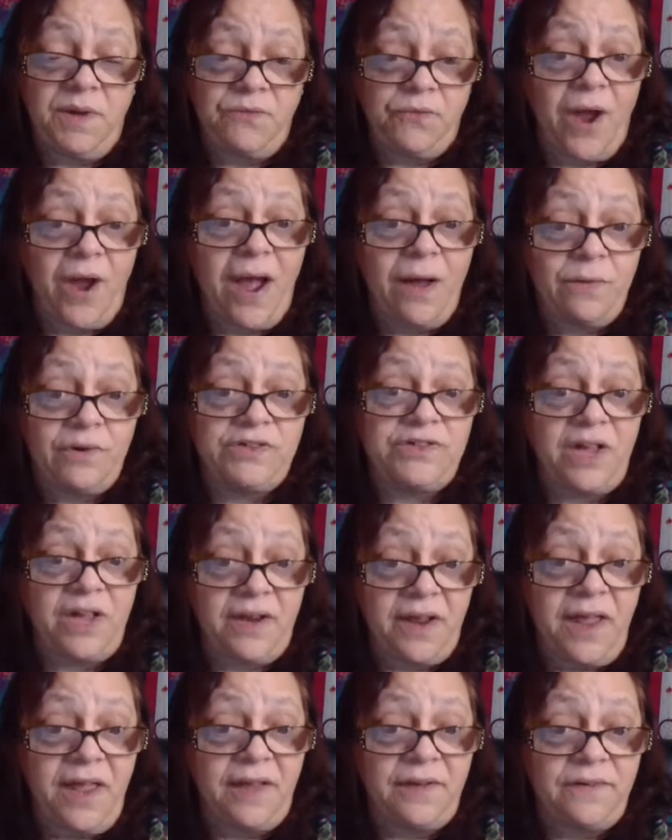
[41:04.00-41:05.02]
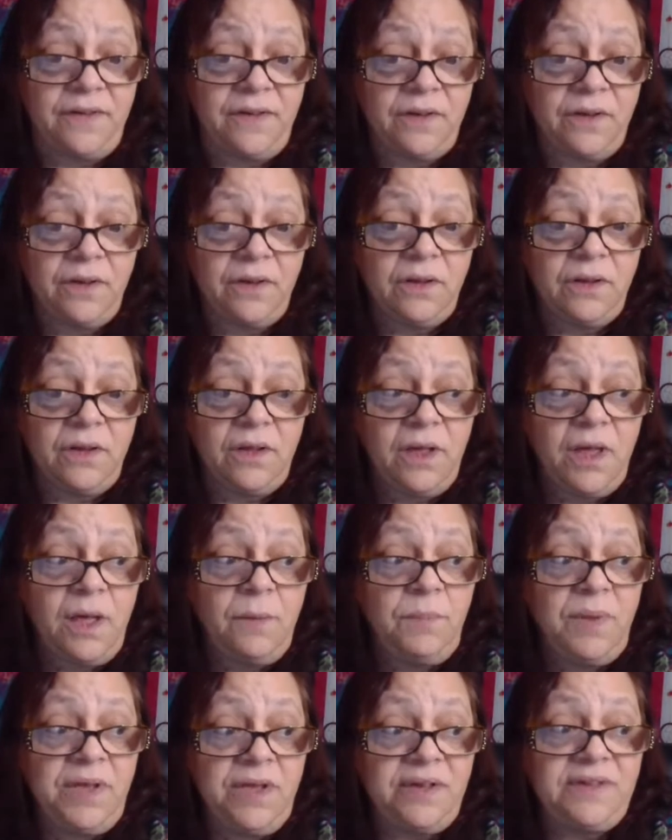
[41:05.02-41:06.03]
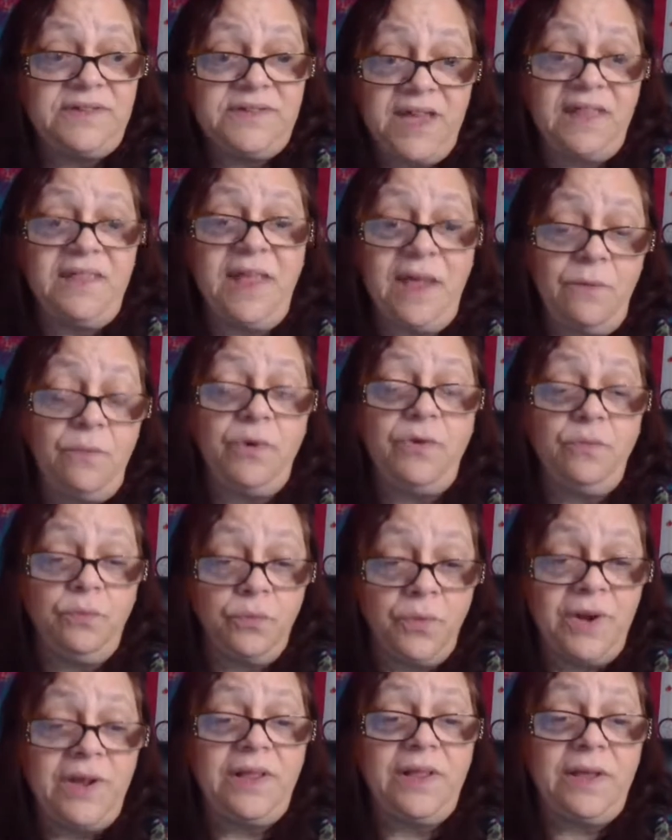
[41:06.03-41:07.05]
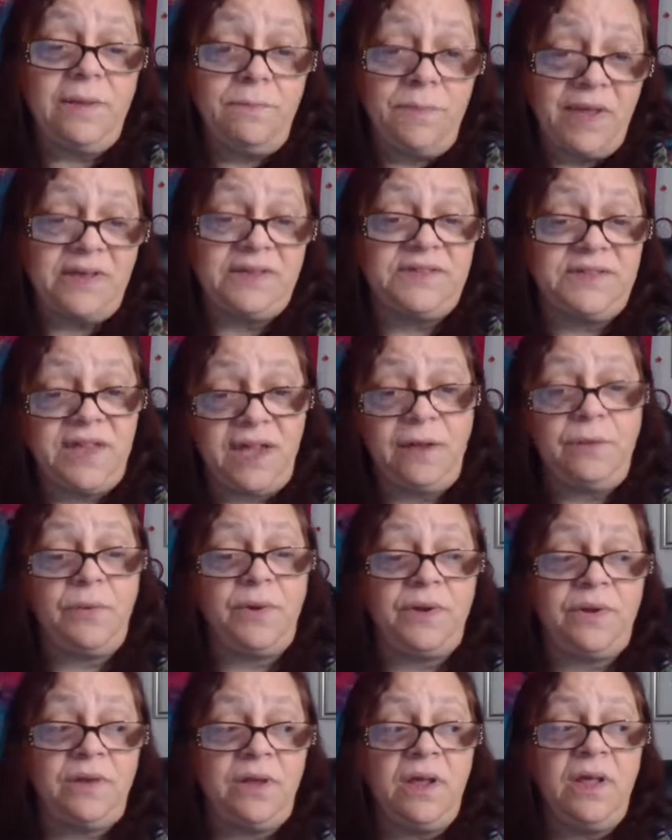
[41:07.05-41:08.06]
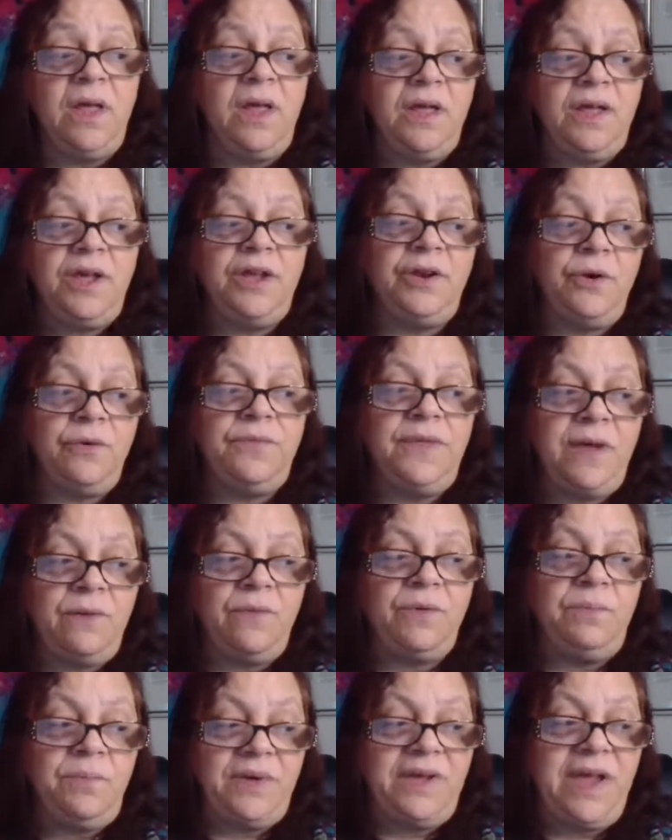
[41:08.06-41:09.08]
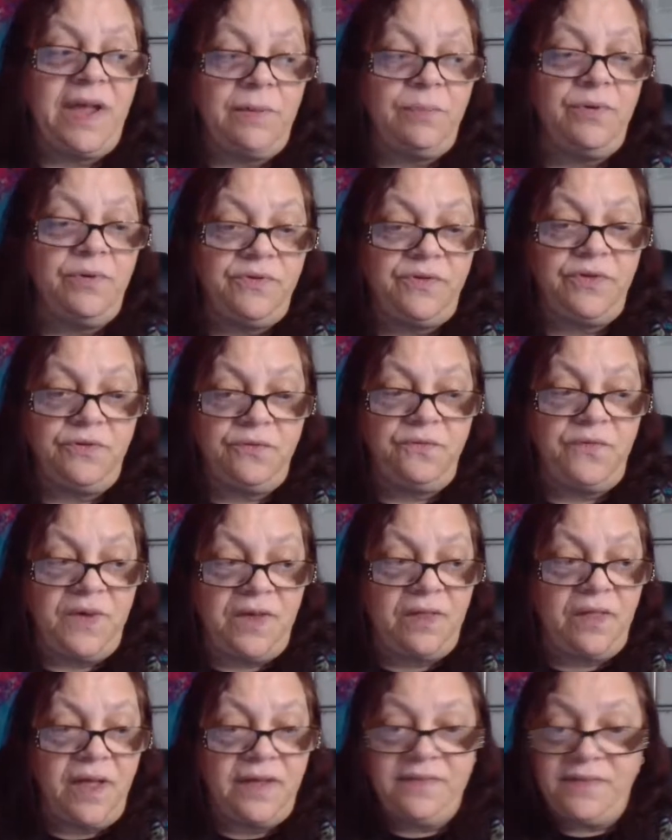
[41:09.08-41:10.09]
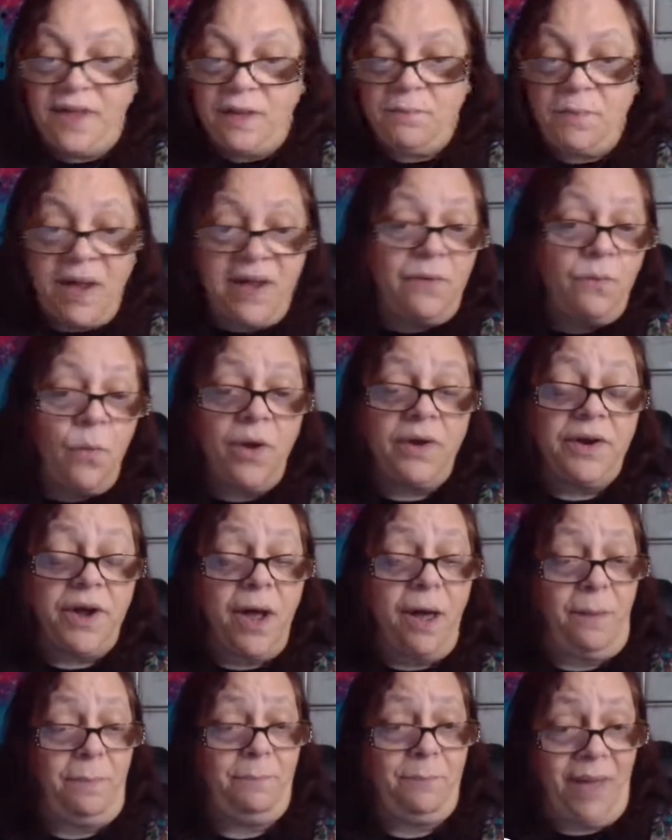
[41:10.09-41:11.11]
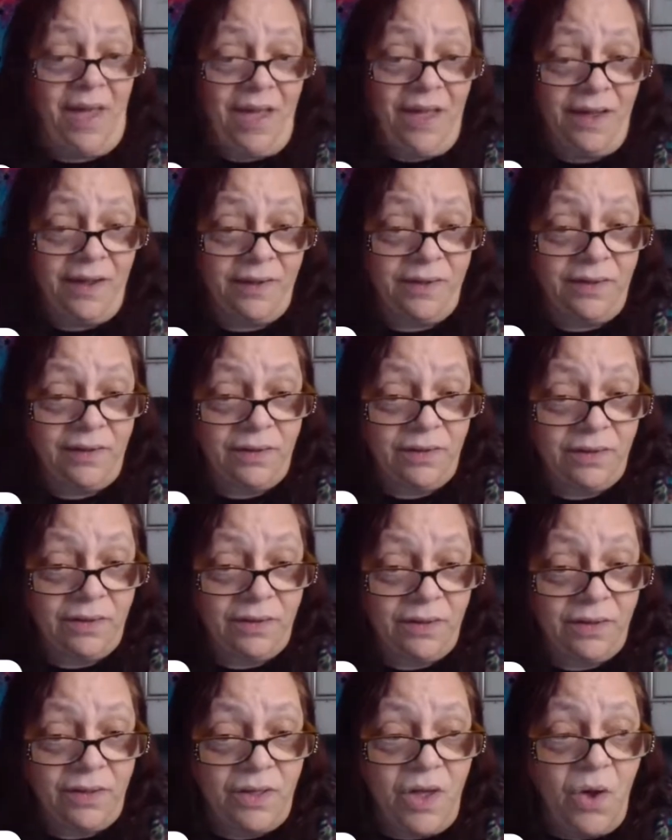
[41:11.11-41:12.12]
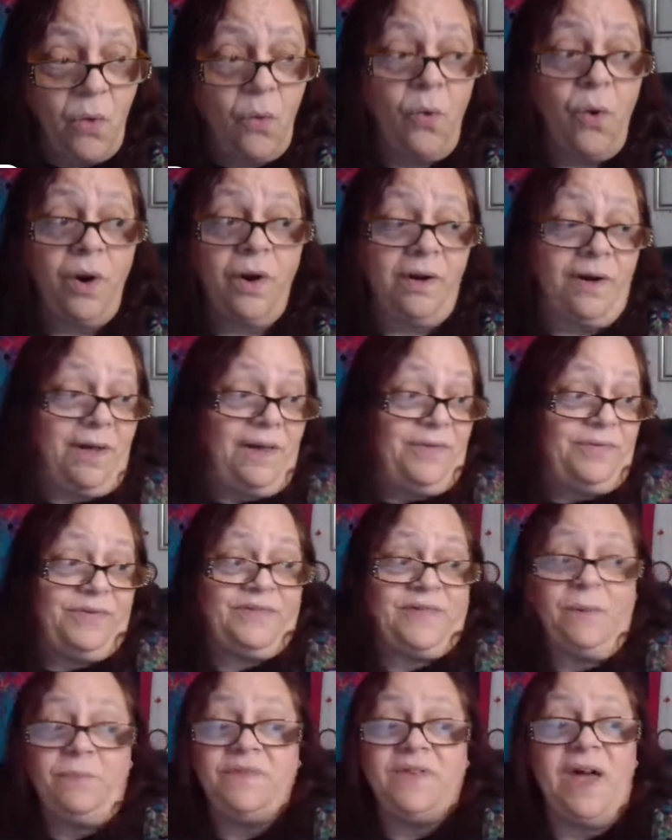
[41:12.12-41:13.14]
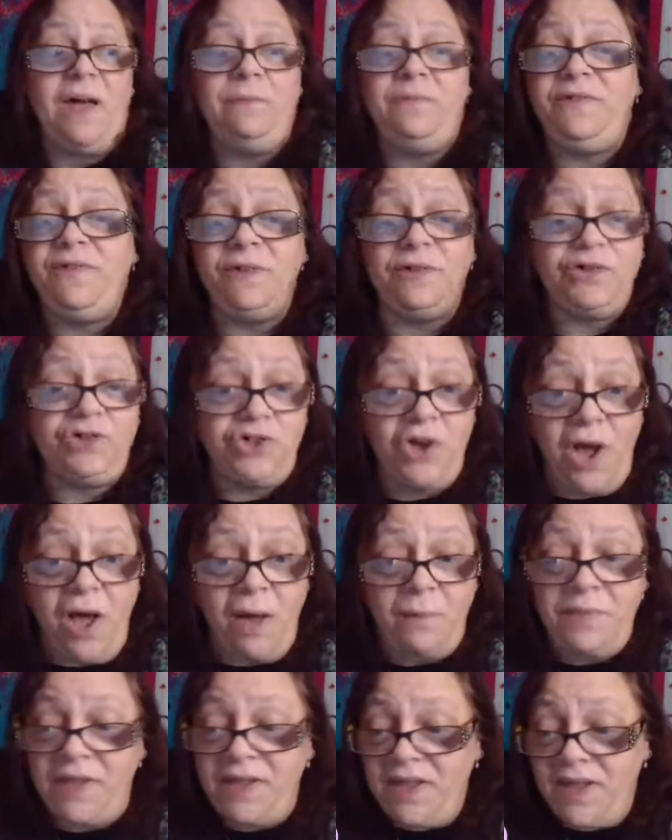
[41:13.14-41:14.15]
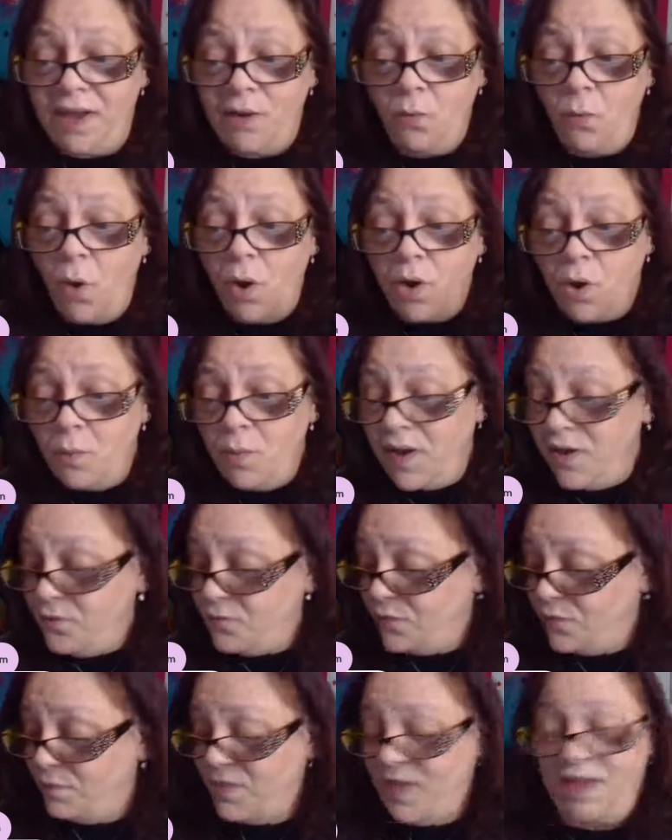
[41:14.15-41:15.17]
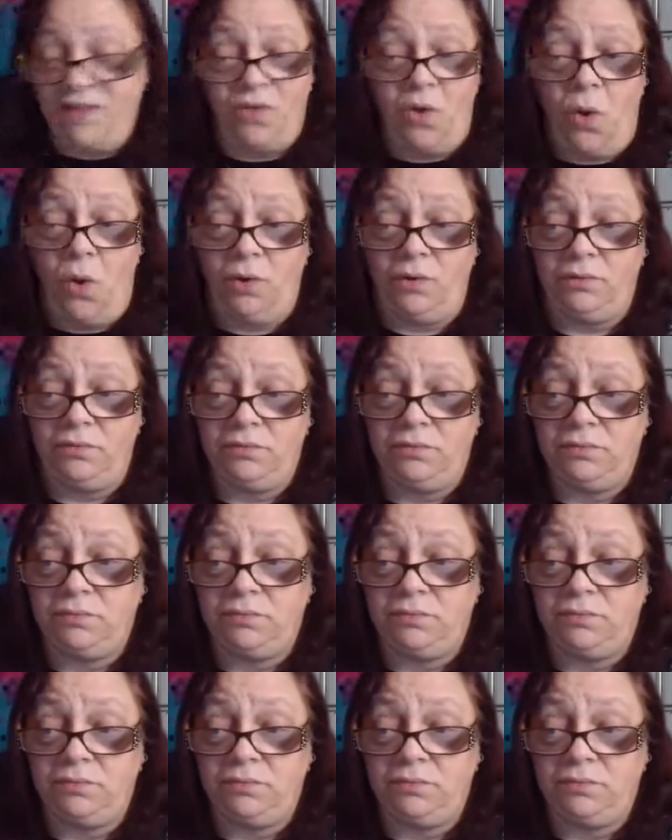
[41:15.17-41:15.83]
me for hours on end, because then they would really miss. They would be able to feel like they might want to come back, or sometimes their job, they can't walk away from that long.